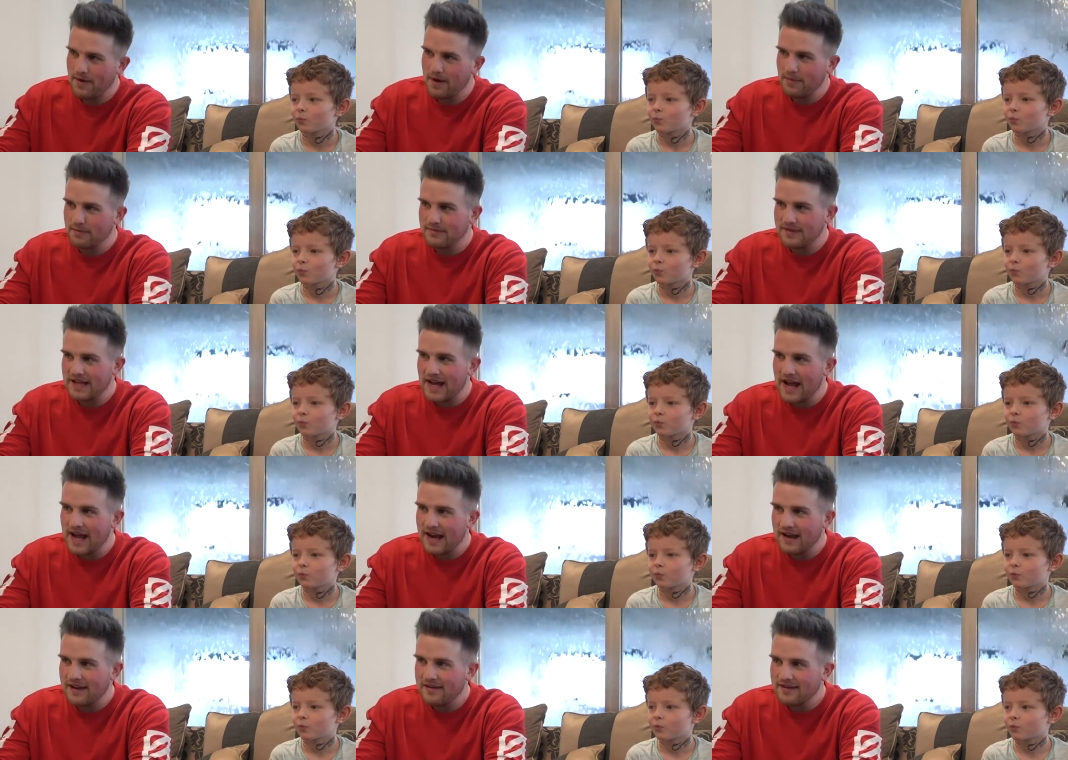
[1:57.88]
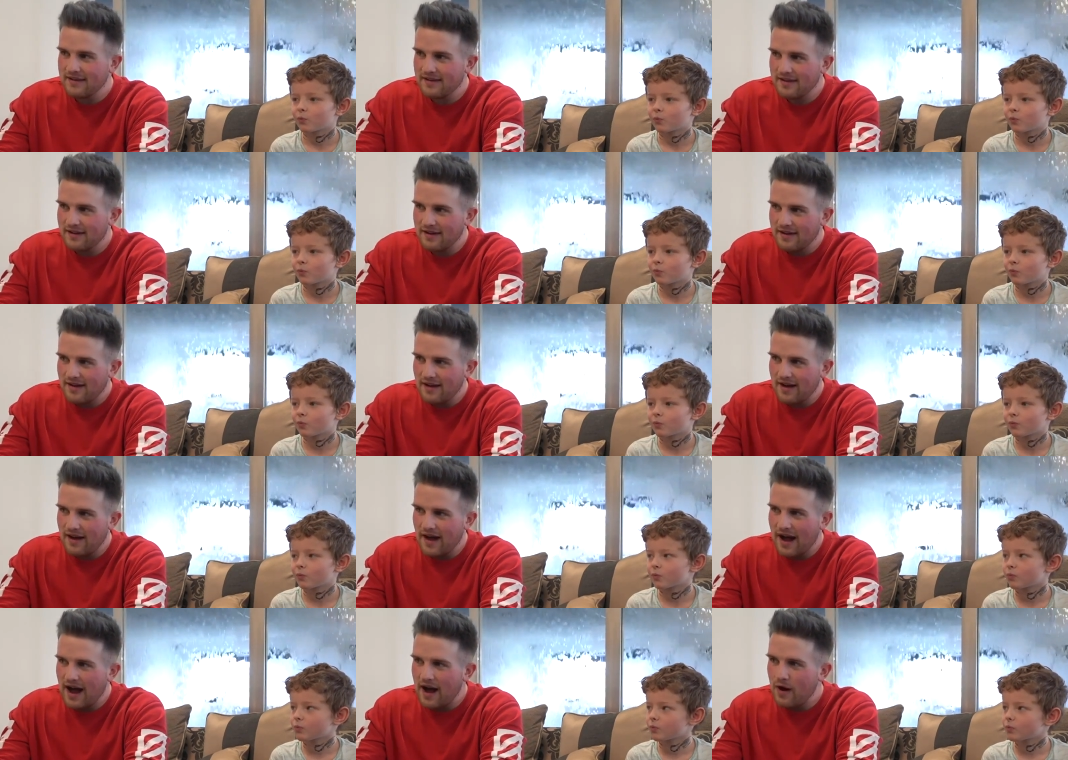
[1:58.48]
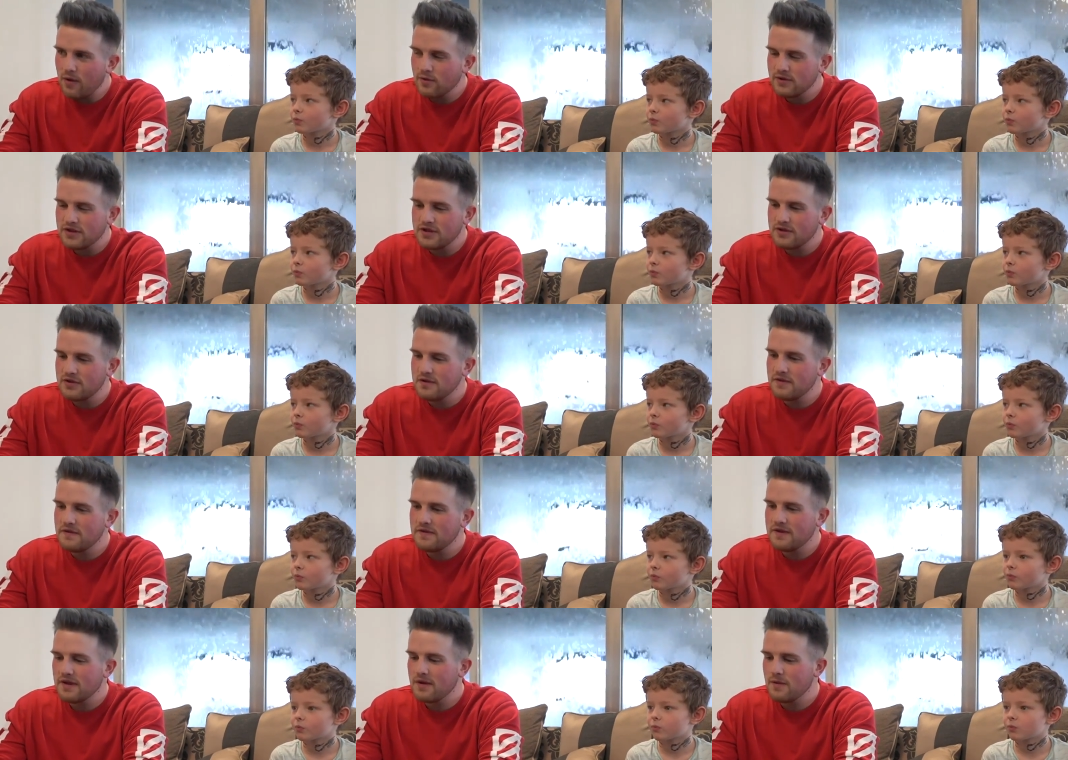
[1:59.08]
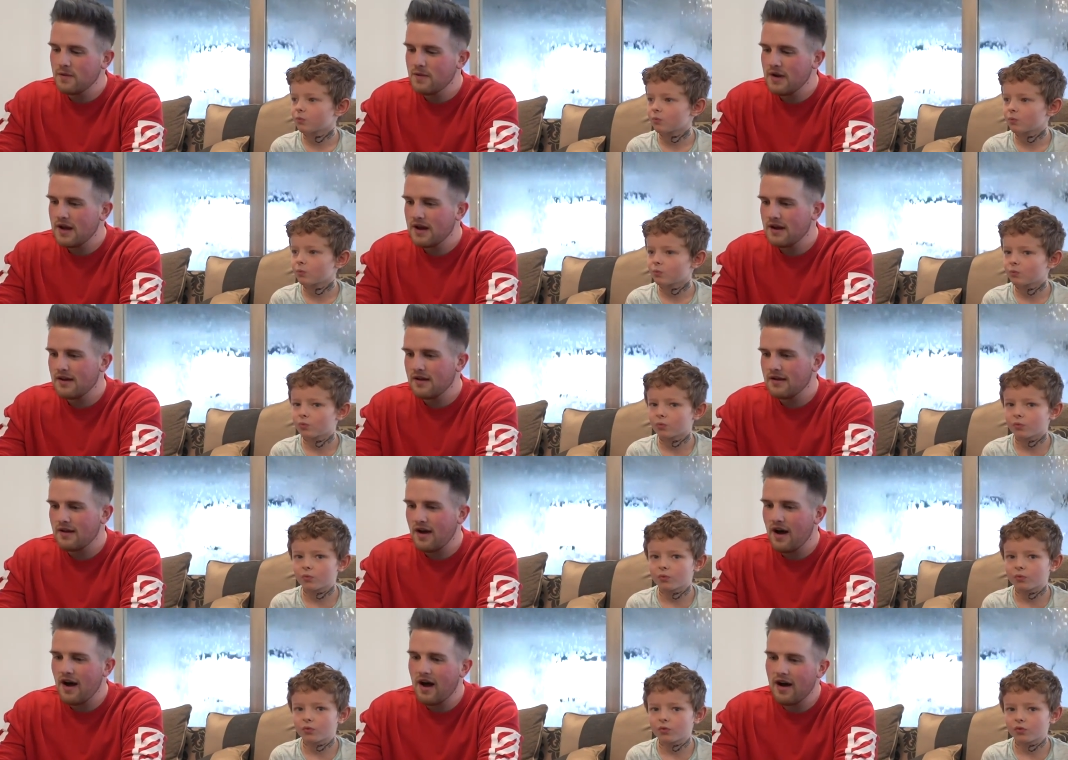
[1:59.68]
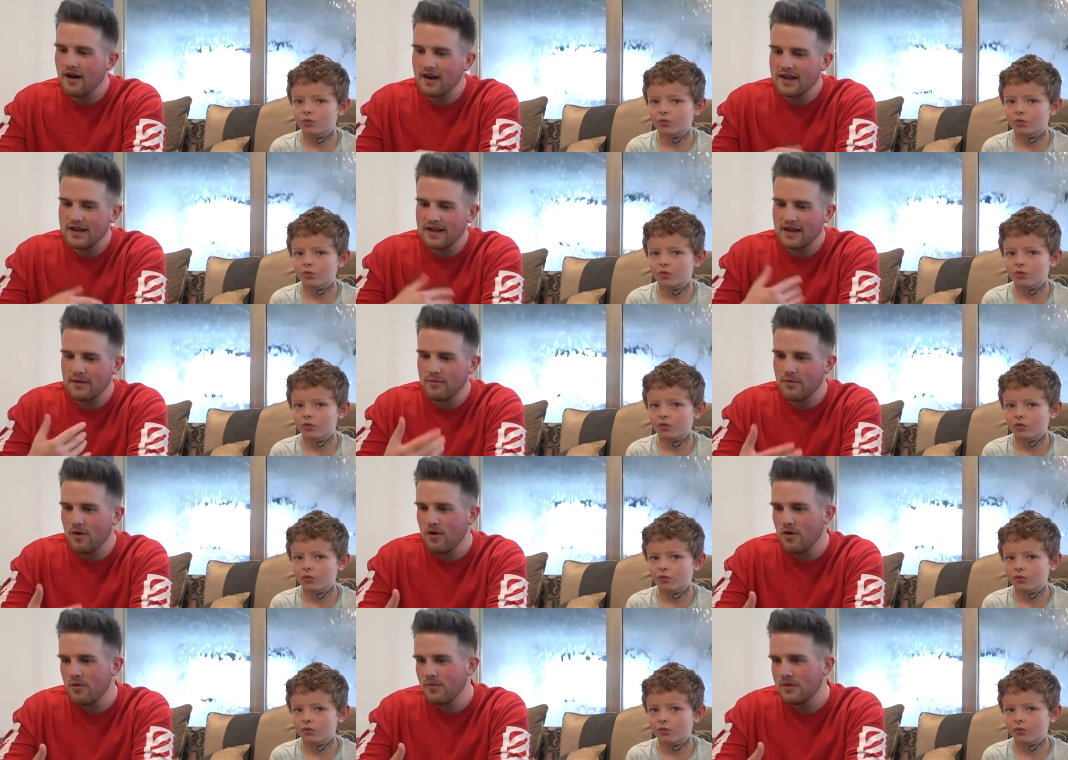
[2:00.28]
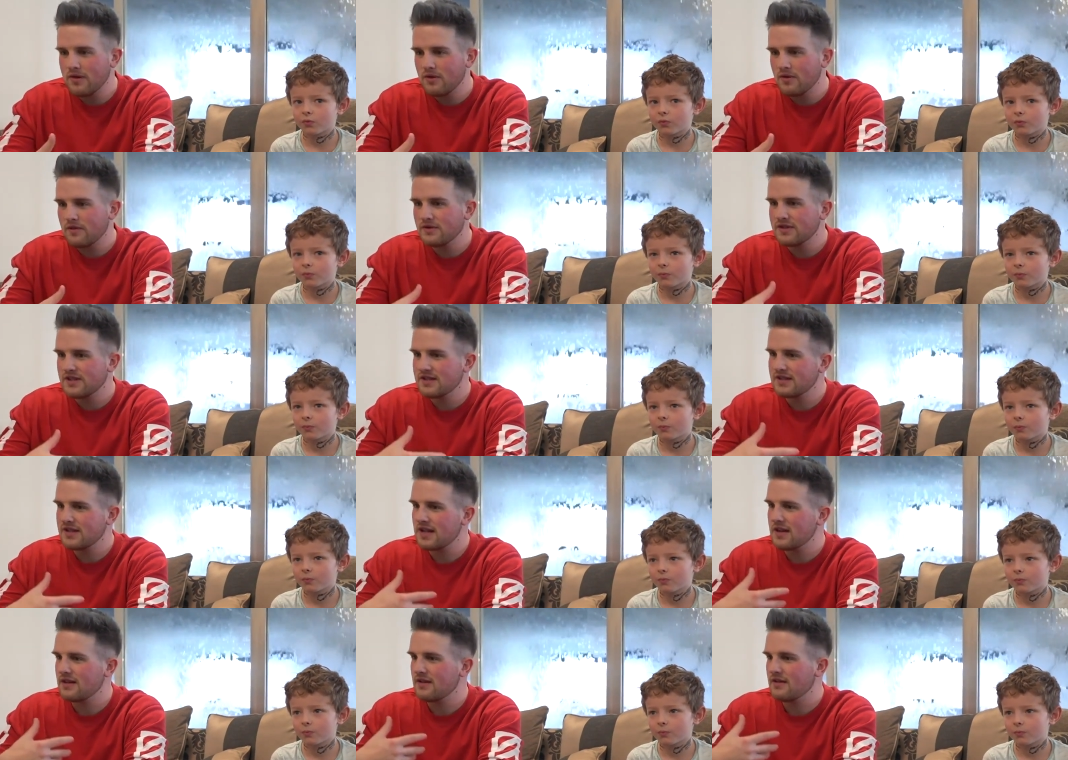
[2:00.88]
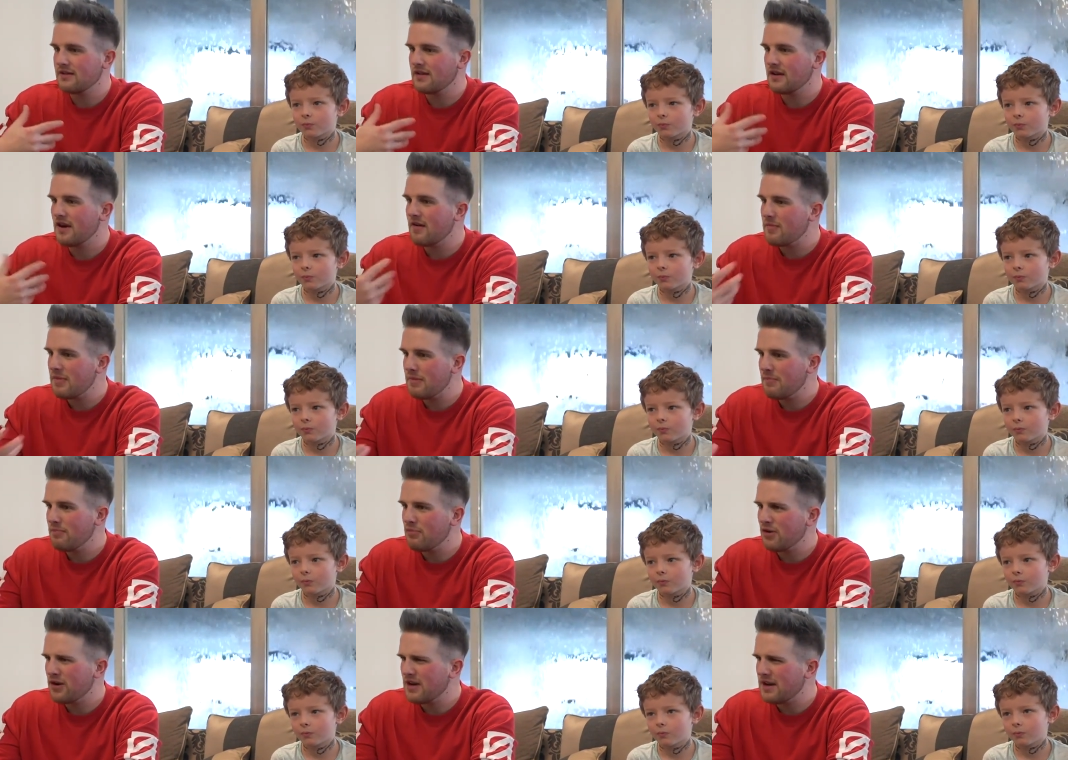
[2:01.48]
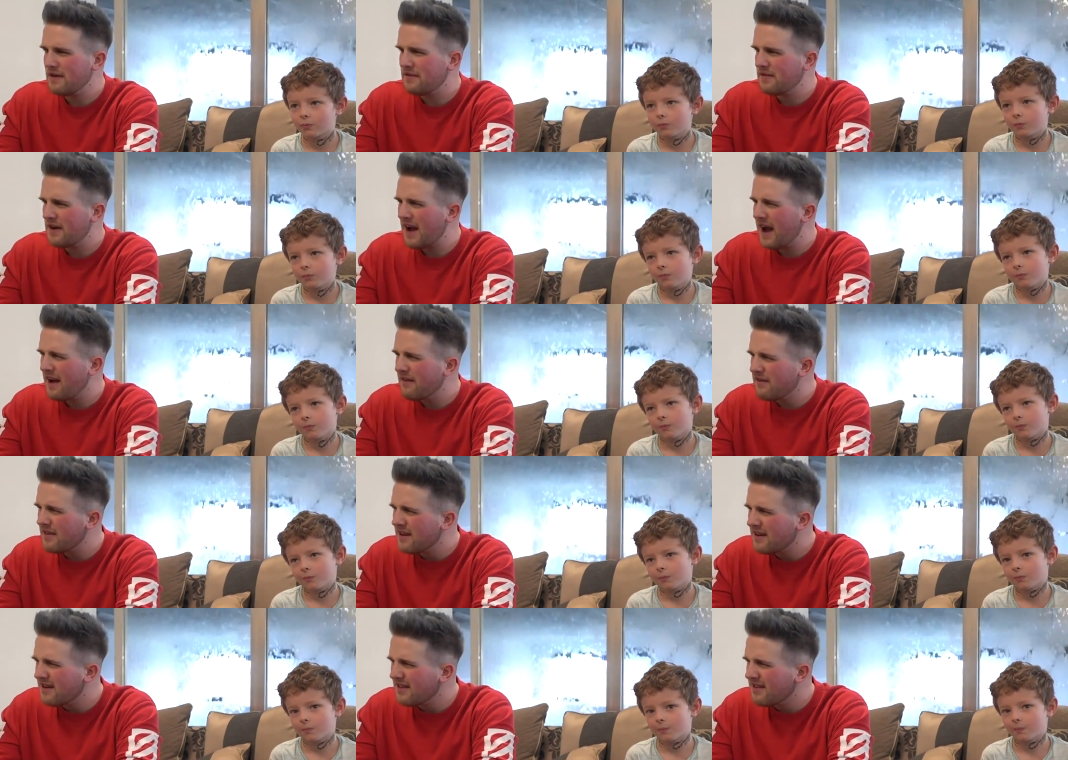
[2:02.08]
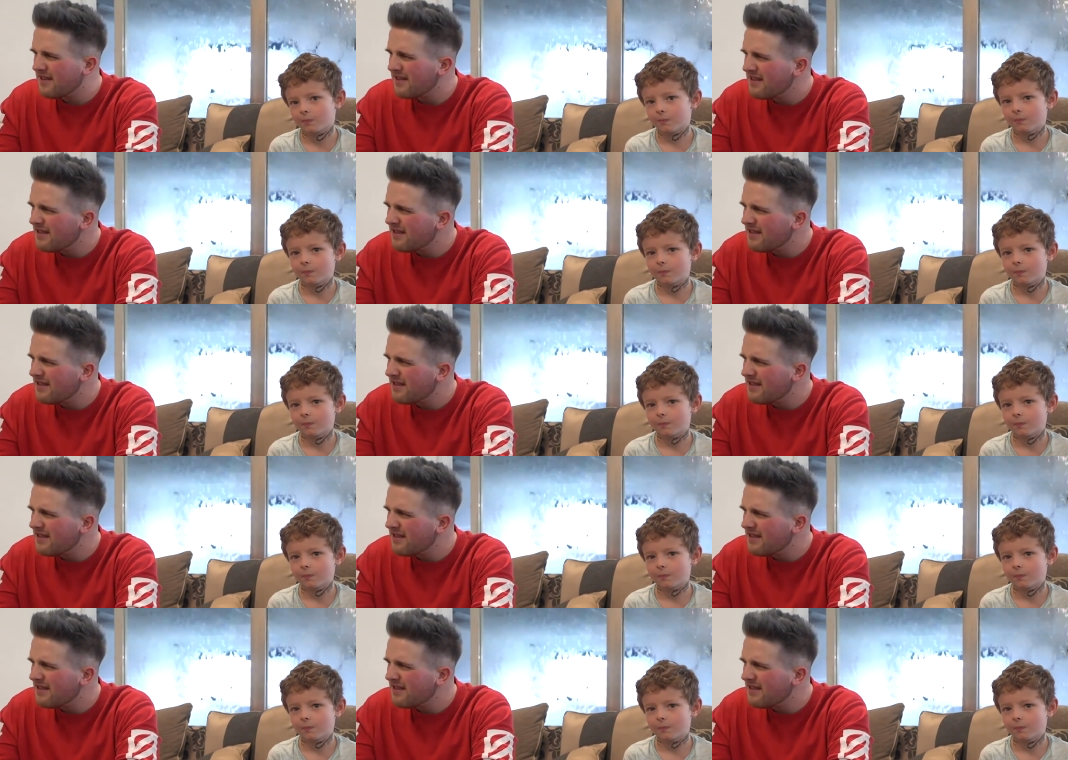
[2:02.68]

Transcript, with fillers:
Speaker 1: Mum, Dad, how did you feel when Harley came home and all of a sudden said, was I being bullied for having